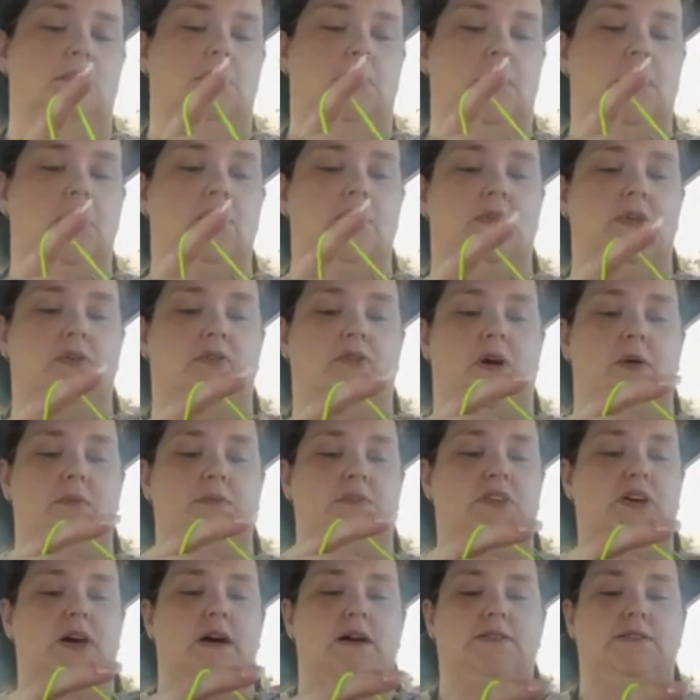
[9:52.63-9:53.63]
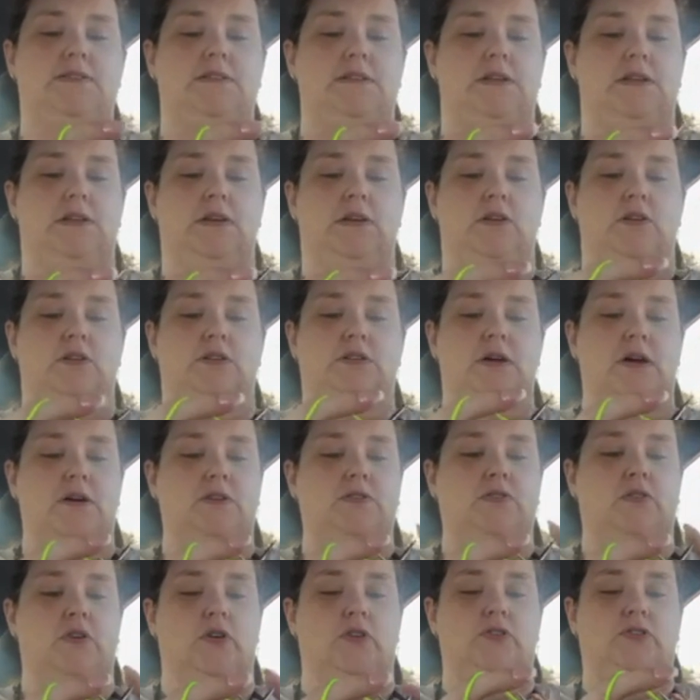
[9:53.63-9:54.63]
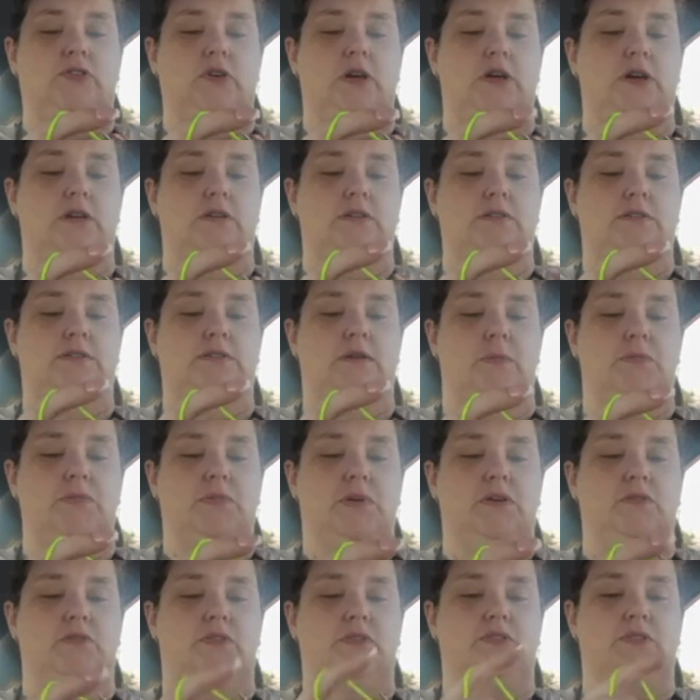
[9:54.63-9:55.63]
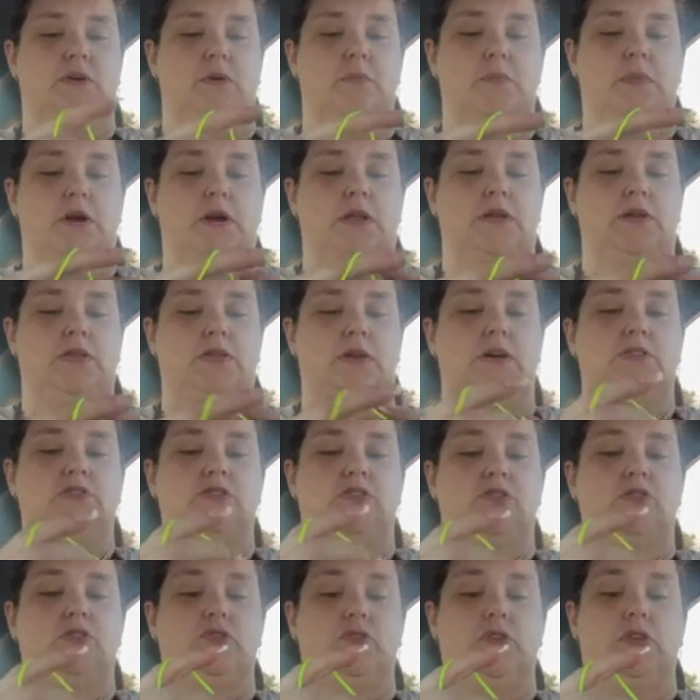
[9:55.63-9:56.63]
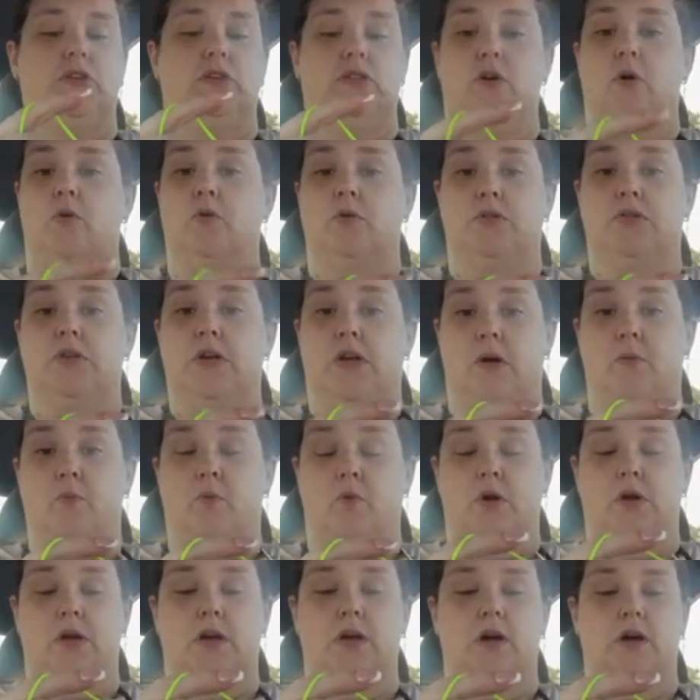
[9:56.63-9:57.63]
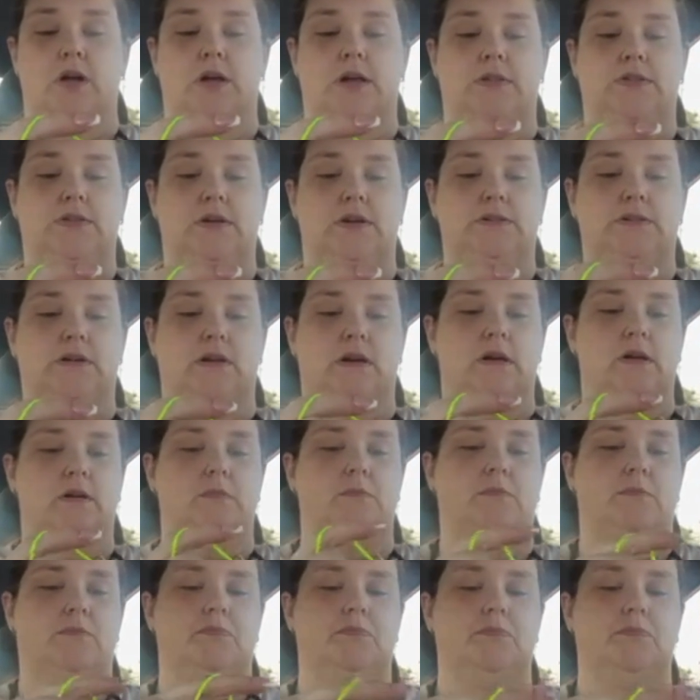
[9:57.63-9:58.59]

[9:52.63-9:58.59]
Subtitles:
Even if I'm test knitting or test crocheting something for somebody, that's usually the only thing I'm working on at that time.